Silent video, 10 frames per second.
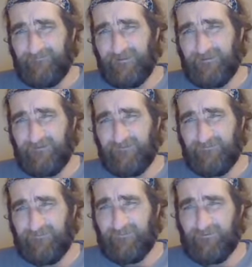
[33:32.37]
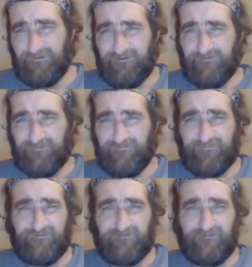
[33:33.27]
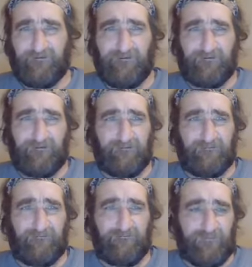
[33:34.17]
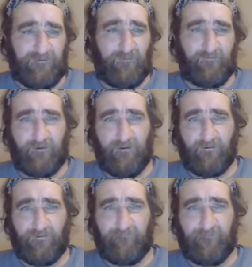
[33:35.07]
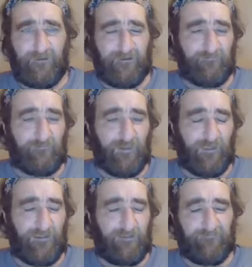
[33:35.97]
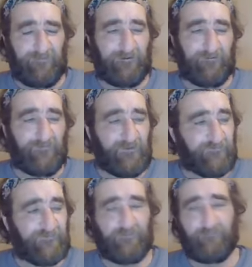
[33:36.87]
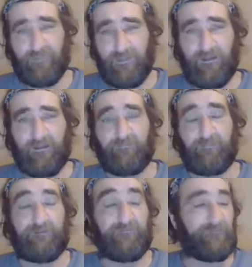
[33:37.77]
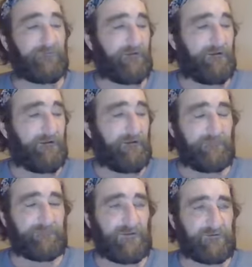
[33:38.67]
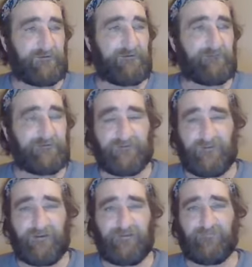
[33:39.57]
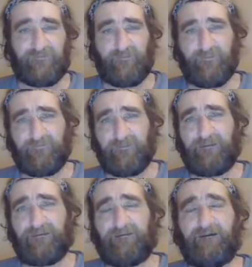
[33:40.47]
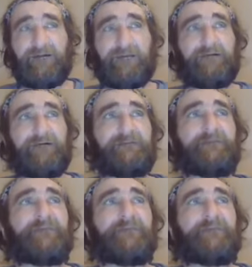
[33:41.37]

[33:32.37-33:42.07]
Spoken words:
because there is the overall divine plan that I must comply with, I'm not given times with that. I am